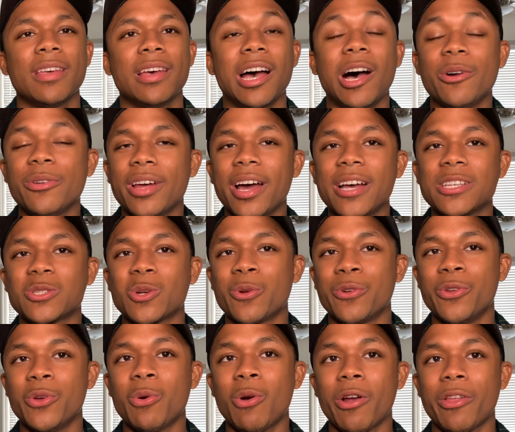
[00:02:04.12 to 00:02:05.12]
How nice or
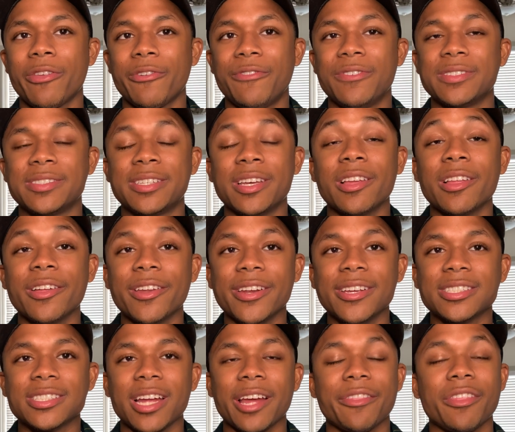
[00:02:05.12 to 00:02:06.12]
new are the
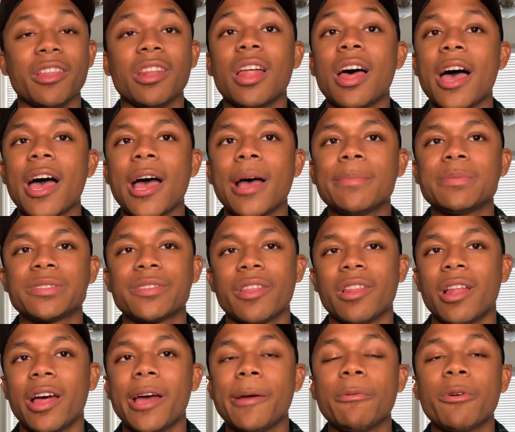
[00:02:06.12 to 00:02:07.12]
facilities, like the labs, the
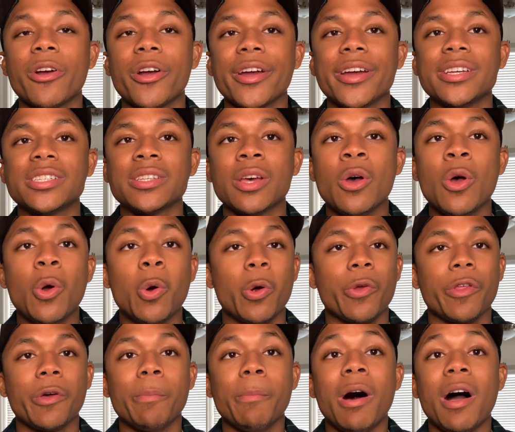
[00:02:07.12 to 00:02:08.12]
libraries, or
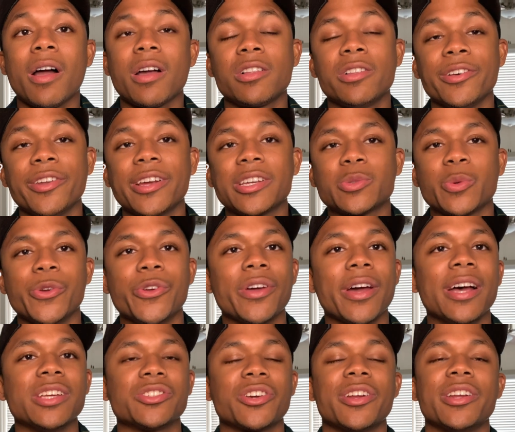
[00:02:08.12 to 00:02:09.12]
the mock clinics where you
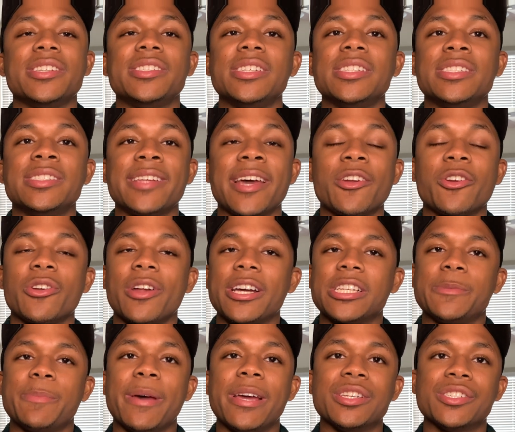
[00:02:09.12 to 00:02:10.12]
guys are going to see
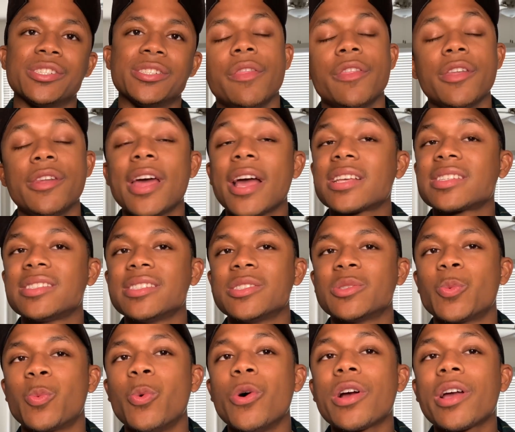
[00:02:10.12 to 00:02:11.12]
standardized patients? The next
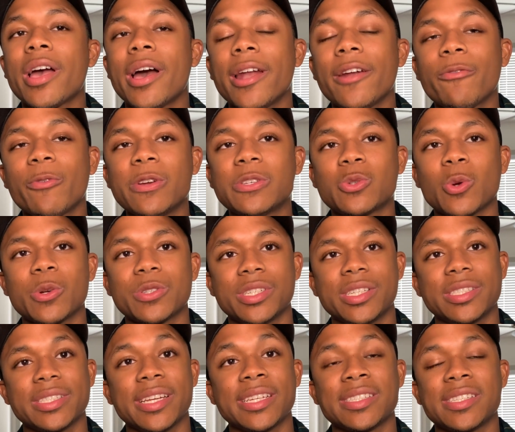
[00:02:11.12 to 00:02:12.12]
is, what kind of
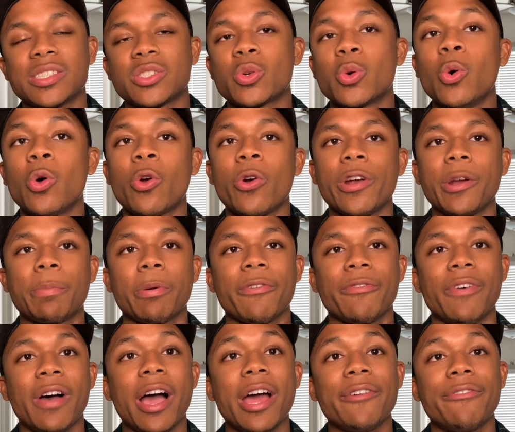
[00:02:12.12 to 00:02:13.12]
resources is the school going to
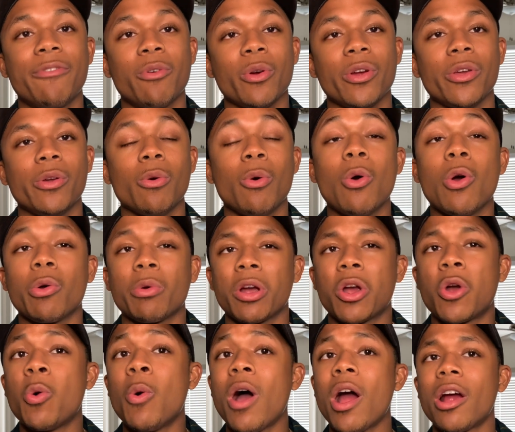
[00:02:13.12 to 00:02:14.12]
provide for you or
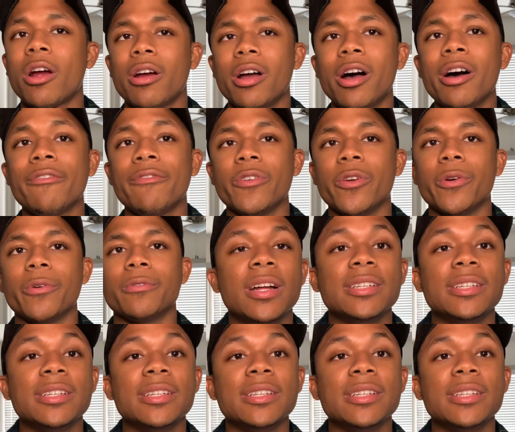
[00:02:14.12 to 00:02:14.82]
require of you?